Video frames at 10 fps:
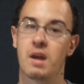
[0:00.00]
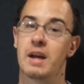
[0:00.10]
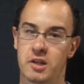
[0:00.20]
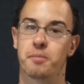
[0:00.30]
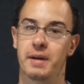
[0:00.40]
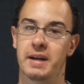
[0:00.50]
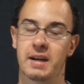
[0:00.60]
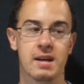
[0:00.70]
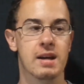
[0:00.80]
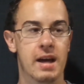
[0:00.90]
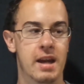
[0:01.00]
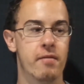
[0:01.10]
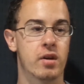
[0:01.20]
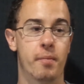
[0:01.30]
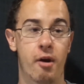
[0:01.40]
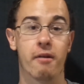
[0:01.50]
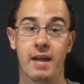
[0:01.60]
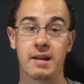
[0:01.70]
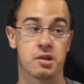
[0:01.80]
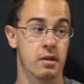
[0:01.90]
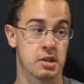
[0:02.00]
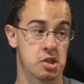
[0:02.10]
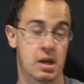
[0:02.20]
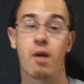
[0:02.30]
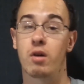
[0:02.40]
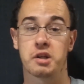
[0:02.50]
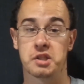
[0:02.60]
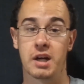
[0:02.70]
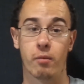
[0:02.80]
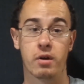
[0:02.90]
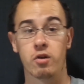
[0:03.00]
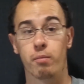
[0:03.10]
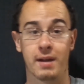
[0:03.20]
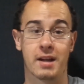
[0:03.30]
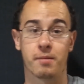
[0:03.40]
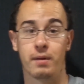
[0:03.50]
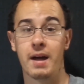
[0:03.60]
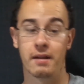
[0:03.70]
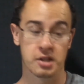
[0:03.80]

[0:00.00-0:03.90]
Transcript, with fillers: it's big. And even comparing that to like the Skywalker saga, we can go planet to planet.